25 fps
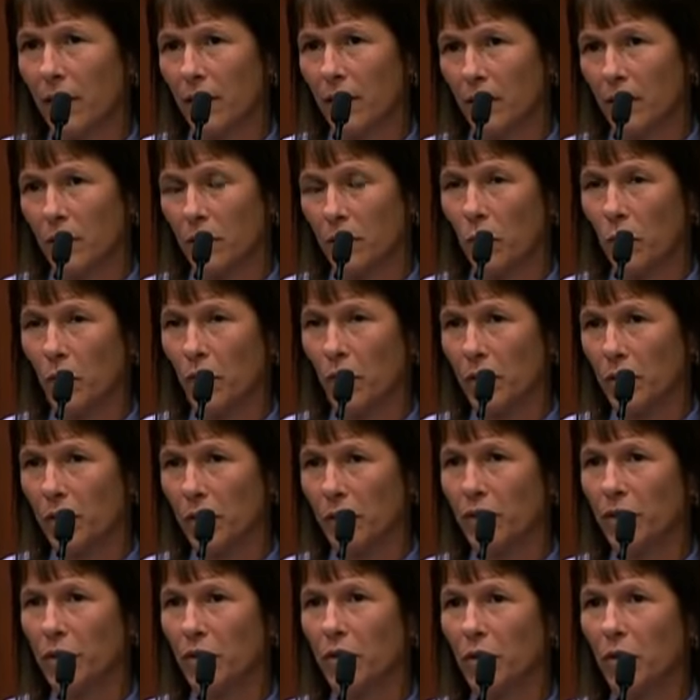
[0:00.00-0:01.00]
it's four,
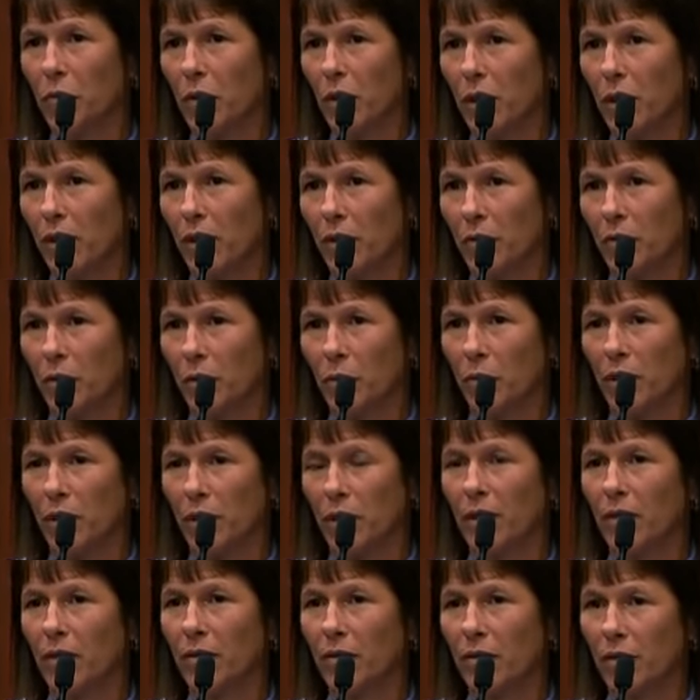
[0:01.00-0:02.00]
three, two, one. It would
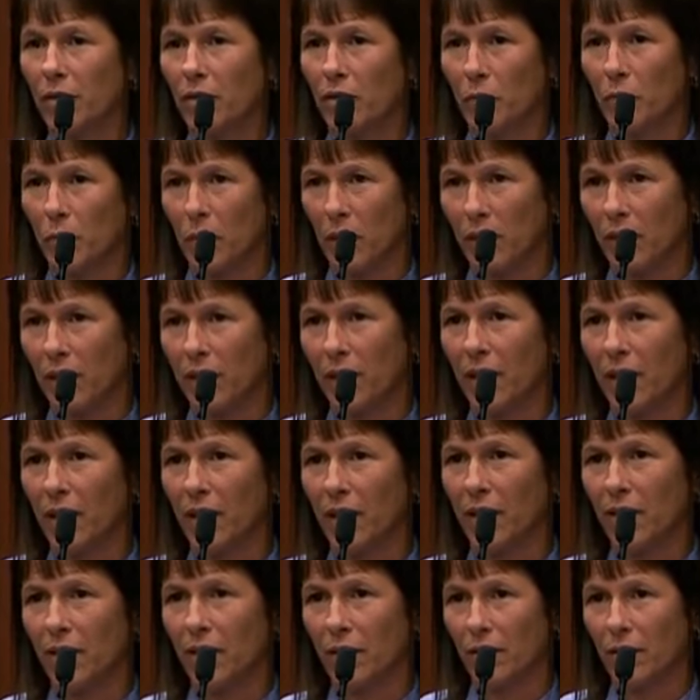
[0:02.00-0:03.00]
be
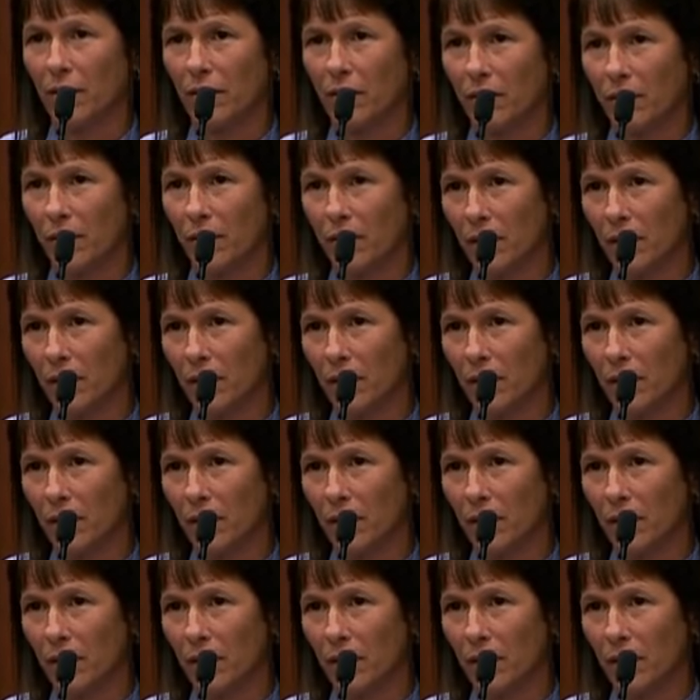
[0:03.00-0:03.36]
spontaneous,